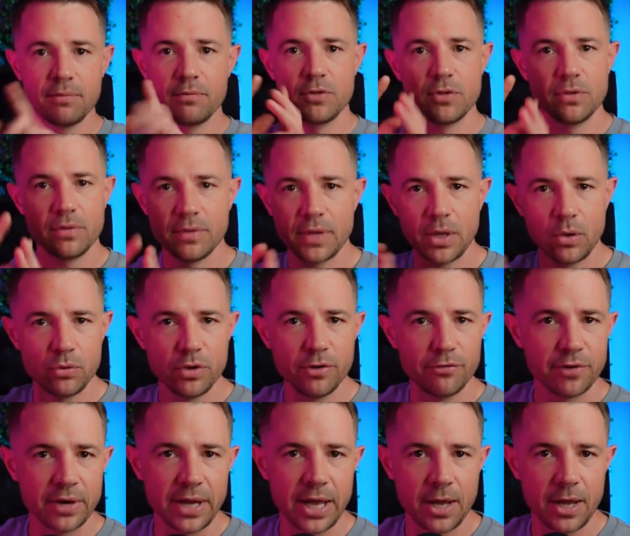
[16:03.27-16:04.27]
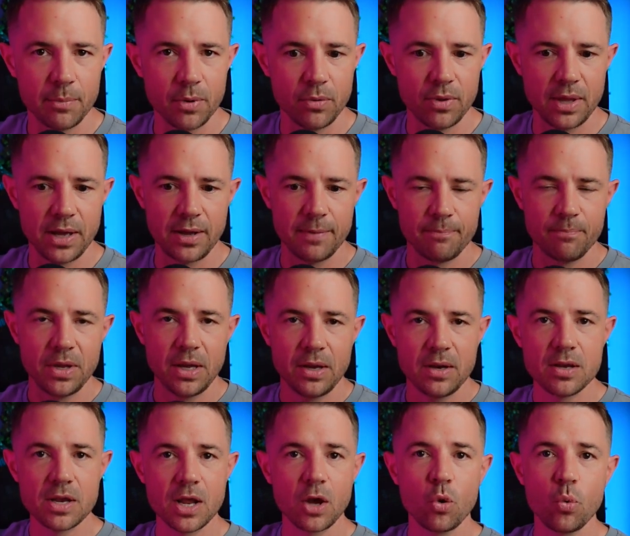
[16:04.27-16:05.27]
Now you forget about that.
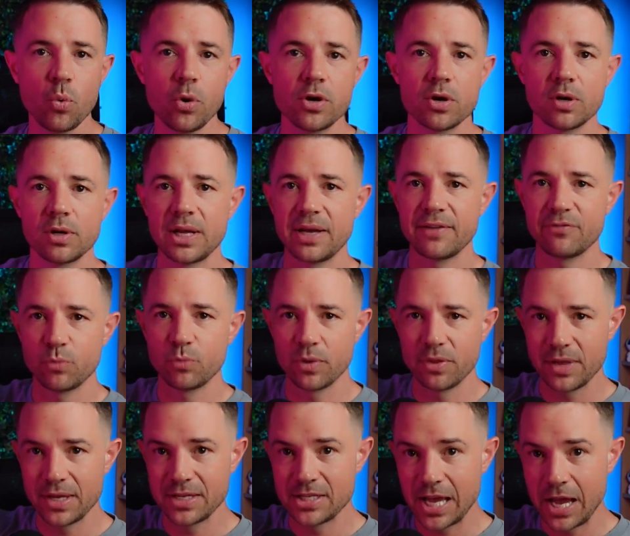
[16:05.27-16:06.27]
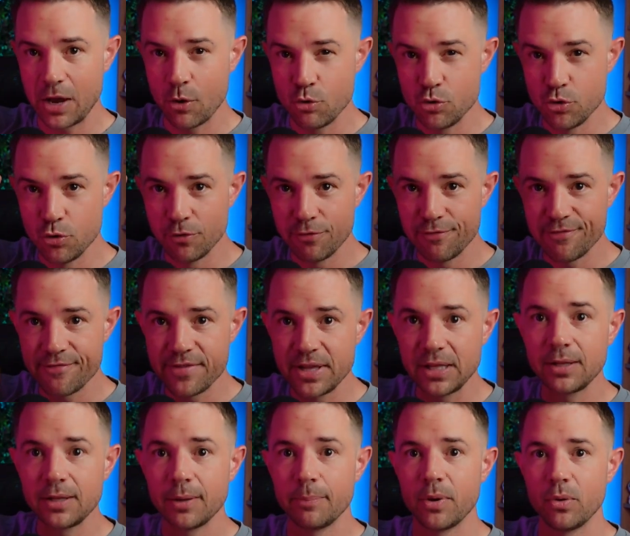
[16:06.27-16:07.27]
Now what you're left with is how you
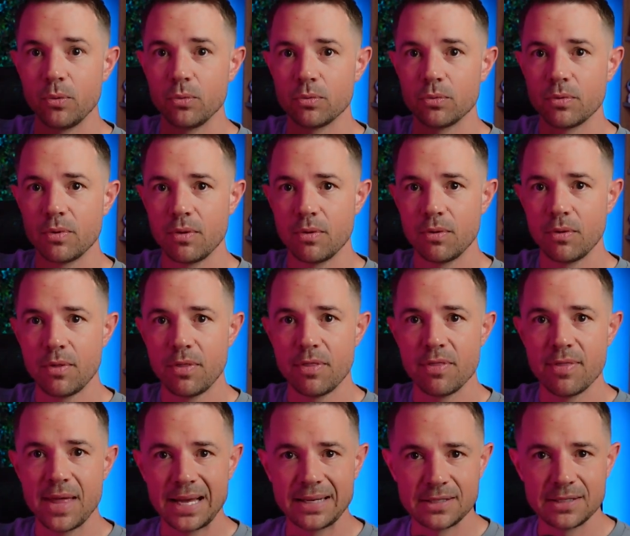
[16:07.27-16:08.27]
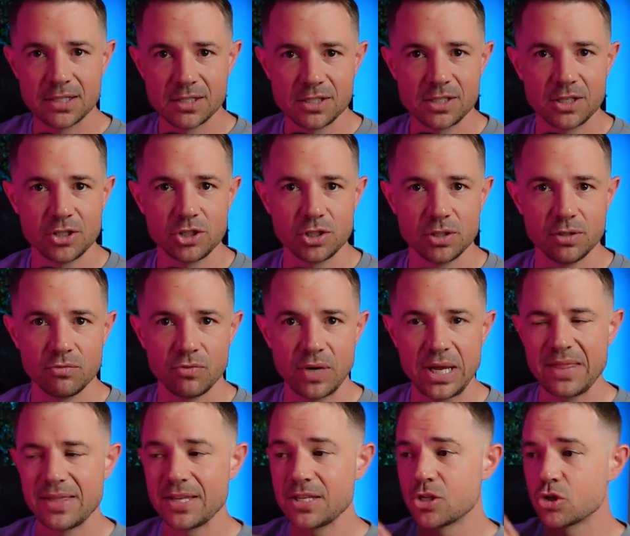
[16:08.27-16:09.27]
feel about that decision, right?
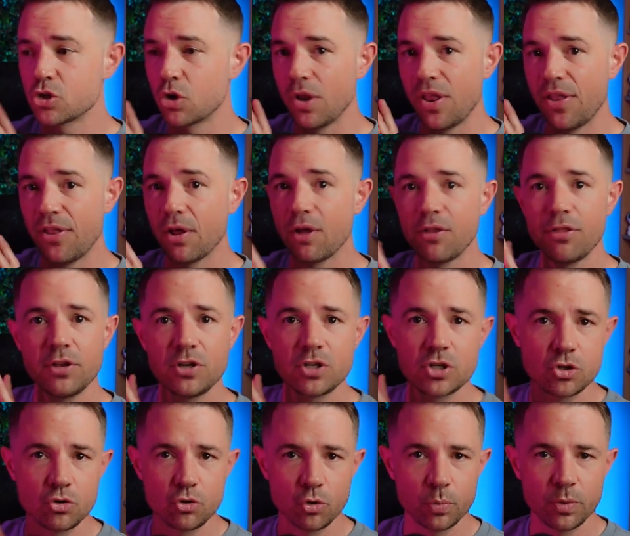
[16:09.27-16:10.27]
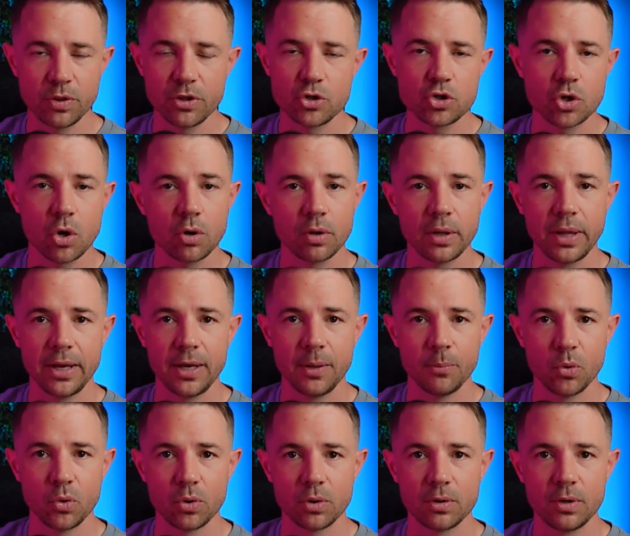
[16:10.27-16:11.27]
This has got nothing to do with the chocolate
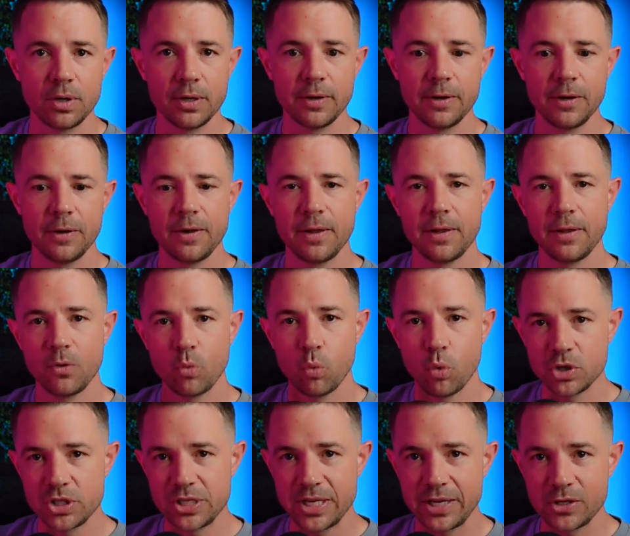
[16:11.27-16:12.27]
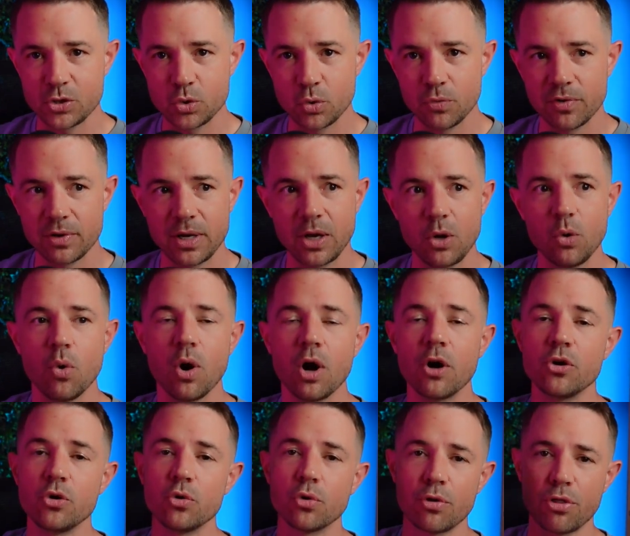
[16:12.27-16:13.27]
anymore. What takes over now are
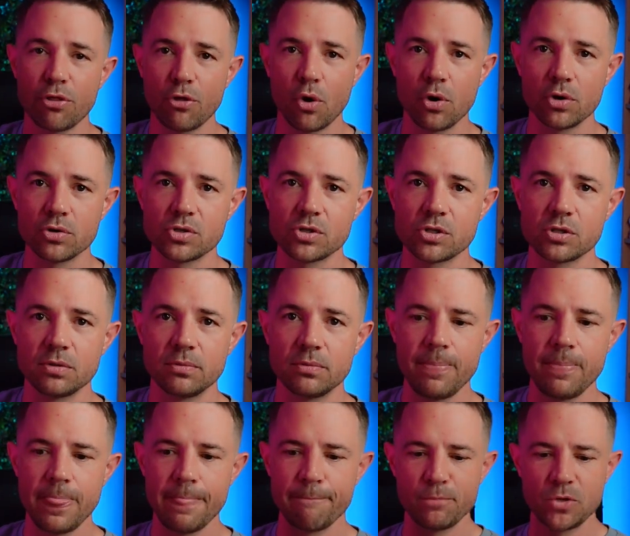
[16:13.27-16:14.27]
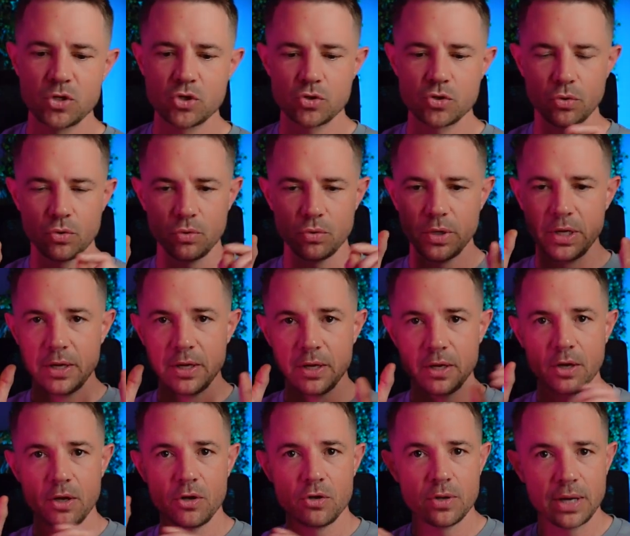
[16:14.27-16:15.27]
your thoughts. So
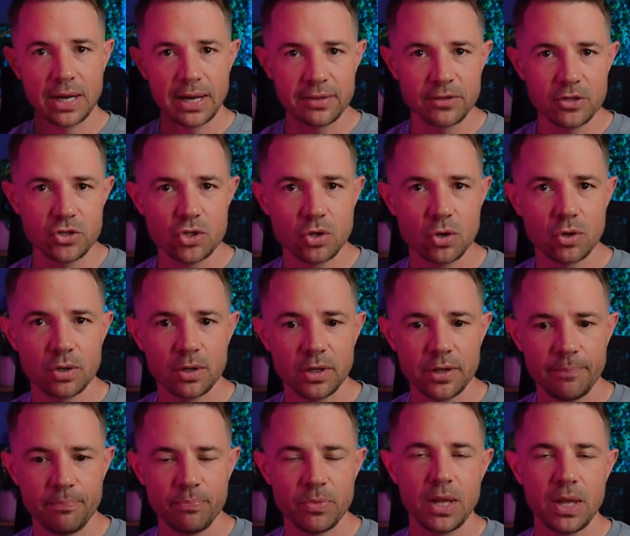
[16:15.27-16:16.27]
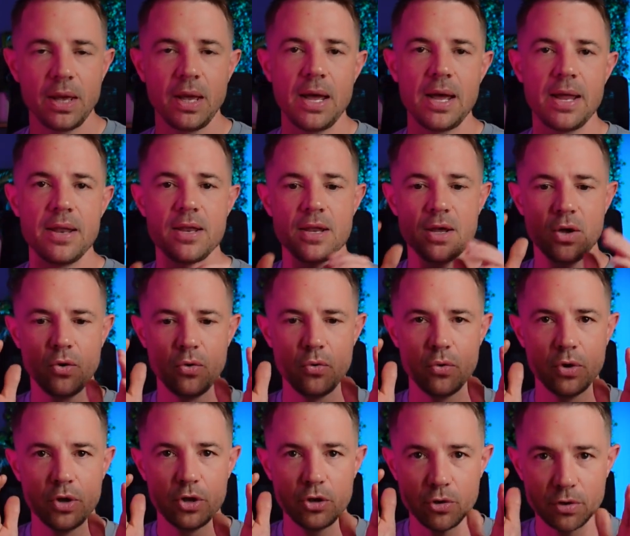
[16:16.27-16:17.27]
you had the chocolate and now
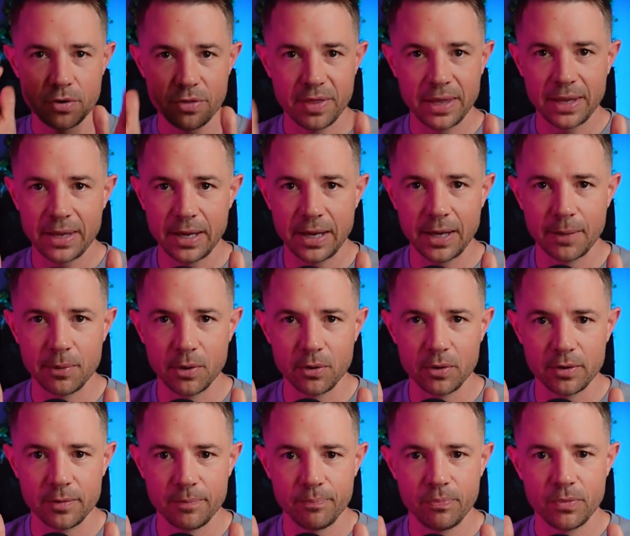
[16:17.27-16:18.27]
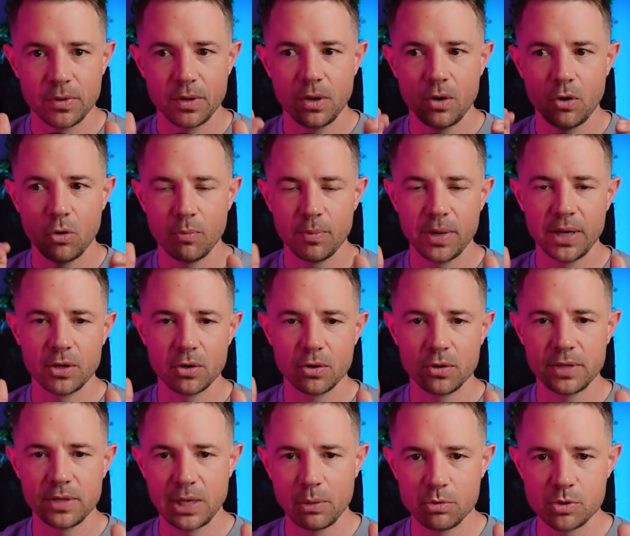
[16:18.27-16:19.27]
you're thinking about it. Oh my God,
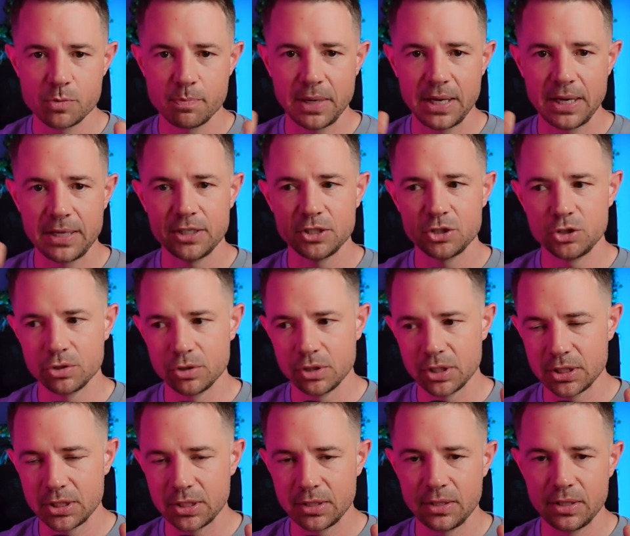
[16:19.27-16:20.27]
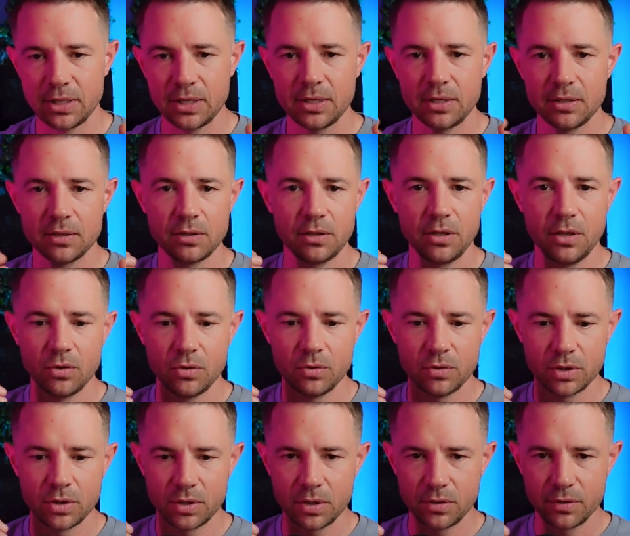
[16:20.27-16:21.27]
that was bad. I shouldn't have done that. You know,
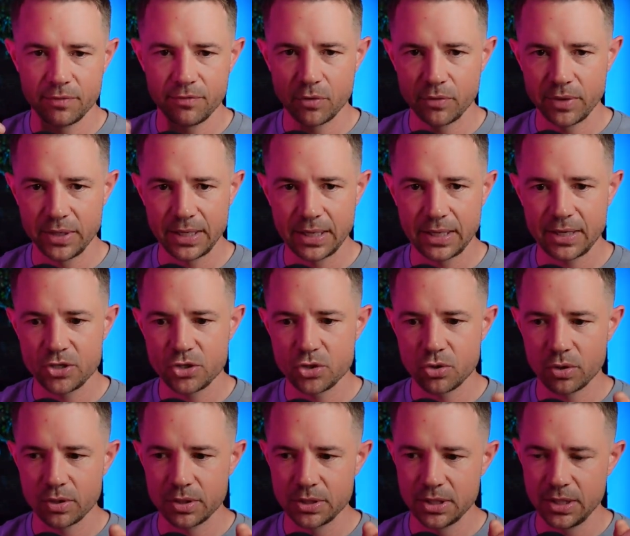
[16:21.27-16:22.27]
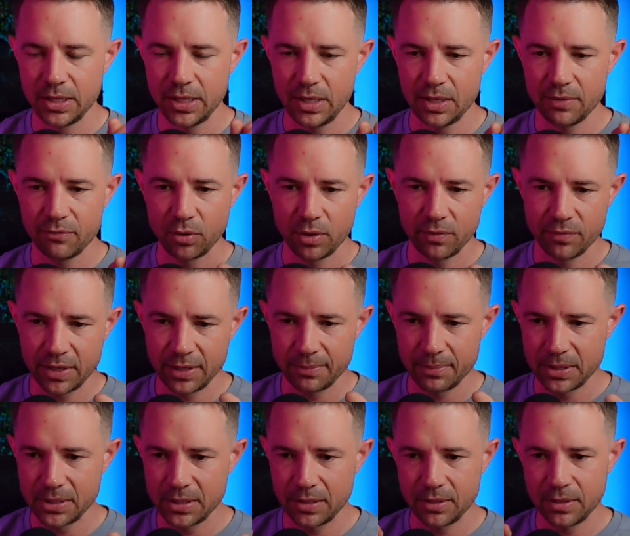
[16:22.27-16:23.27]
I've already had chocolate today. I've not even had my
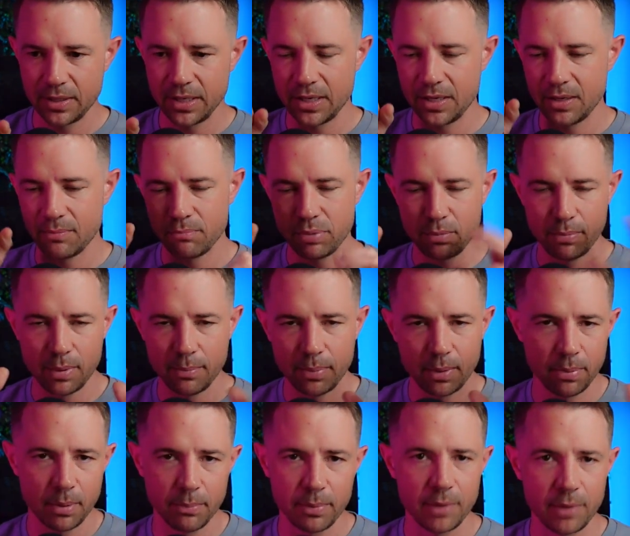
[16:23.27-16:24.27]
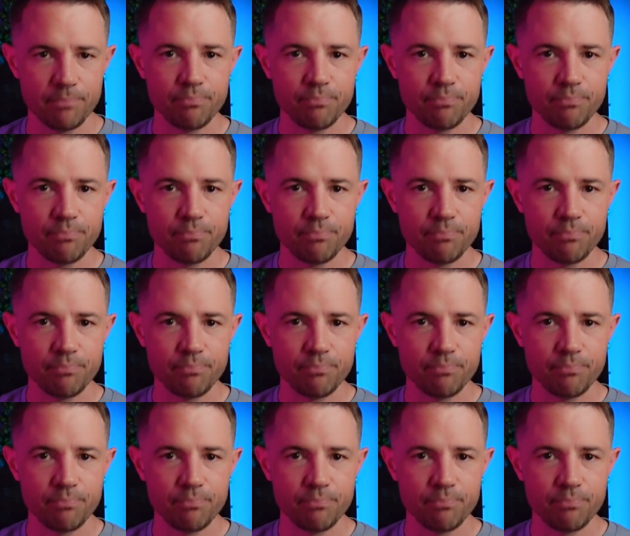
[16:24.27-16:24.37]
dinner yet. Blah, blah, blah, blah, blah.